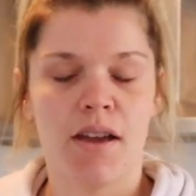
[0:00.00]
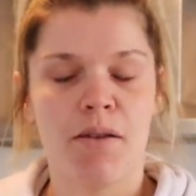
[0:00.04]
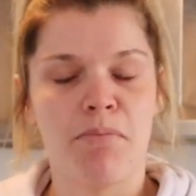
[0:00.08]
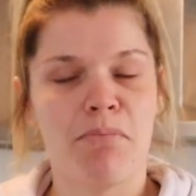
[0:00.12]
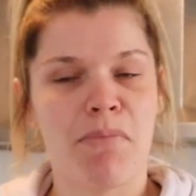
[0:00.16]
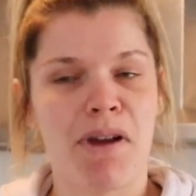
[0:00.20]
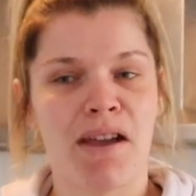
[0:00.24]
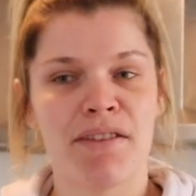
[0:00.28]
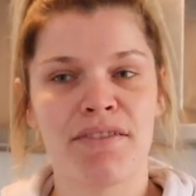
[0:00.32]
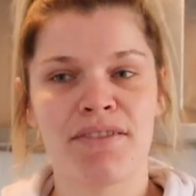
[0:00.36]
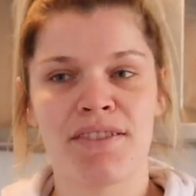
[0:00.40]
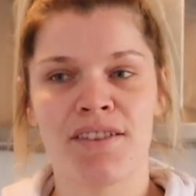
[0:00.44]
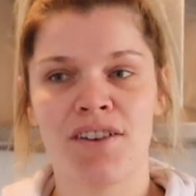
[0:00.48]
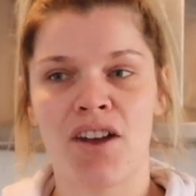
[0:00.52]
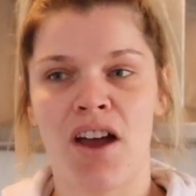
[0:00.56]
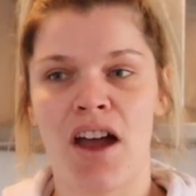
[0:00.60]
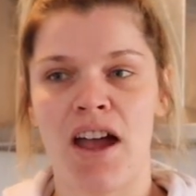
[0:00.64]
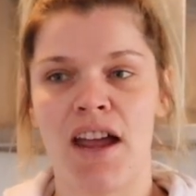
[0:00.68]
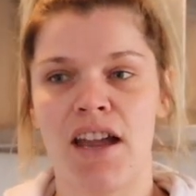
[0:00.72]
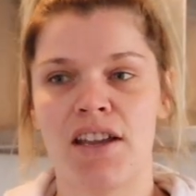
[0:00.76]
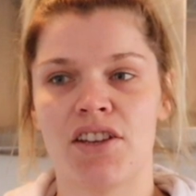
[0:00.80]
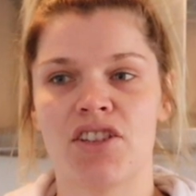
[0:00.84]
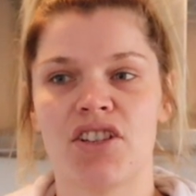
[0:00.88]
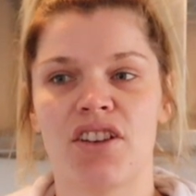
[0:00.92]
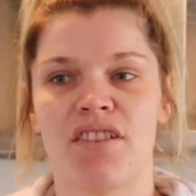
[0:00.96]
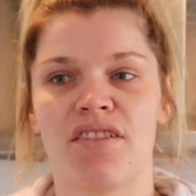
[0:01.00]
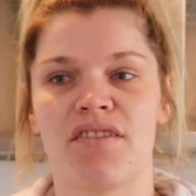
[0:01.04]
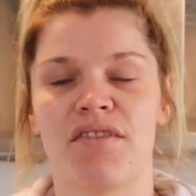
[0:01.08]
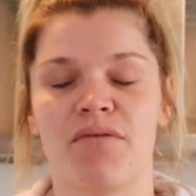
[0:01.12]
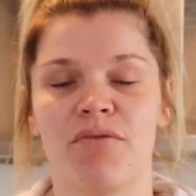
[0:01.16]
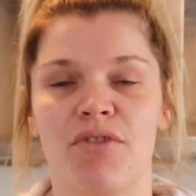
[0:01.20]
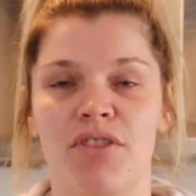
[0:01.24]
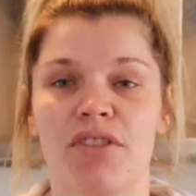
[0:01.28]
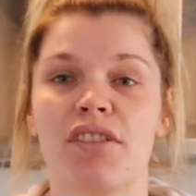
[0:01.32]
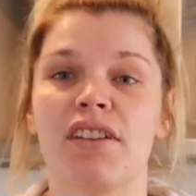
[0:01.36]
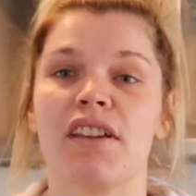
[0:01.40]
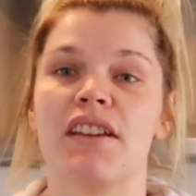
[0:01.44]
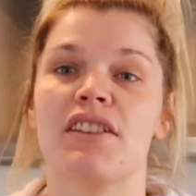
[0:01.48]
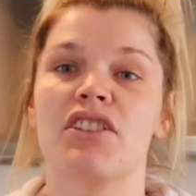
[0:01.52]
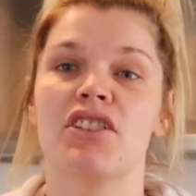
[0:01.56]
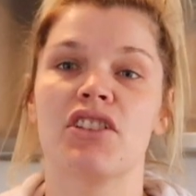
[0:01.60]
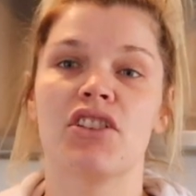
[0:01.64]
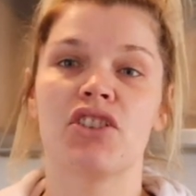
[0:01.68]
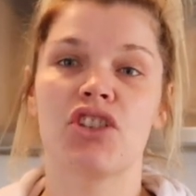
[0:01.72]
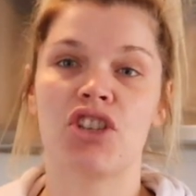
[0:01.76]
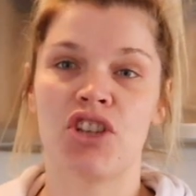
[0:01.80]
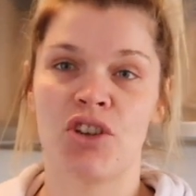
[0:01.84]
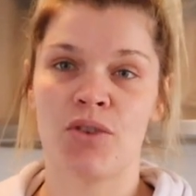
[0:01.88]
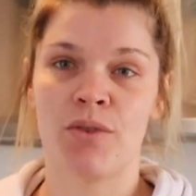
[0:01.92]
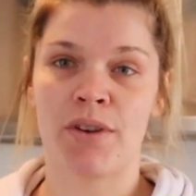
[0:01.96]
Mus and I just really
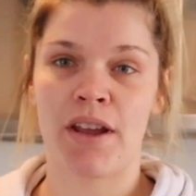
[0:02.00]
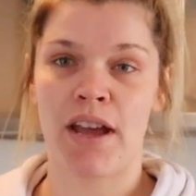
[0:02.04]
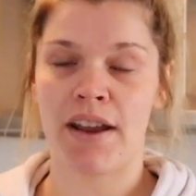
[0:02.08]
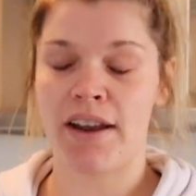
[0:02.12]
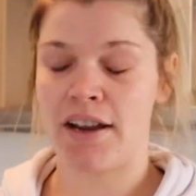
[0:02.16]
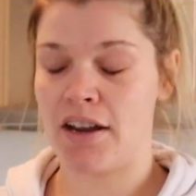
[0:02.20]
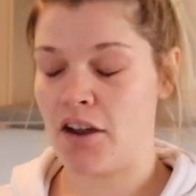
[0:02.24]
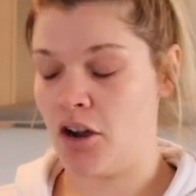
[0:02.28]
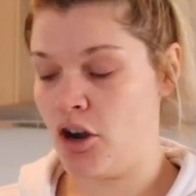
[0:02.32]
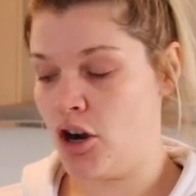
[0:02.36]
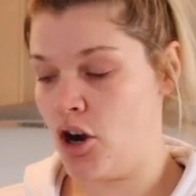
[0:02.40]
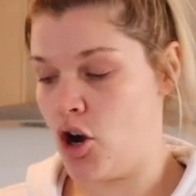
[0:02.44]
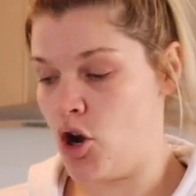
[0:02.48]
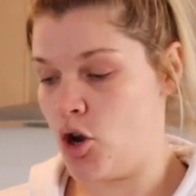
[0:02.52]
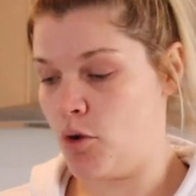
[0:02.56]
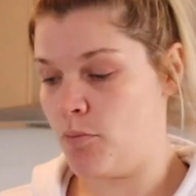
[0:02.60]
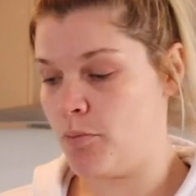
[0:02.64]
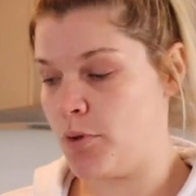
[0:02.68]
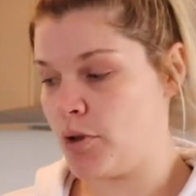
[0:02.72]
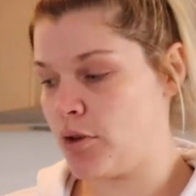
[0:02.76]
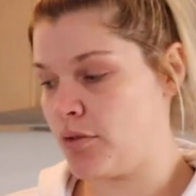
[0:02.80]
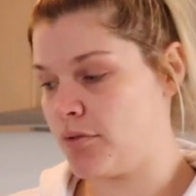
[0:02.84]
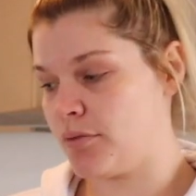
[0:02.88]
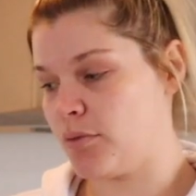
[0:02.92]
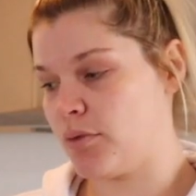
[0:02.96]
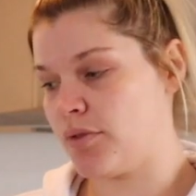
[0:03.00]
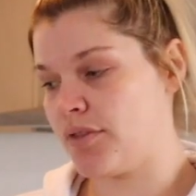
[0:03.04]
just chilled out at home because we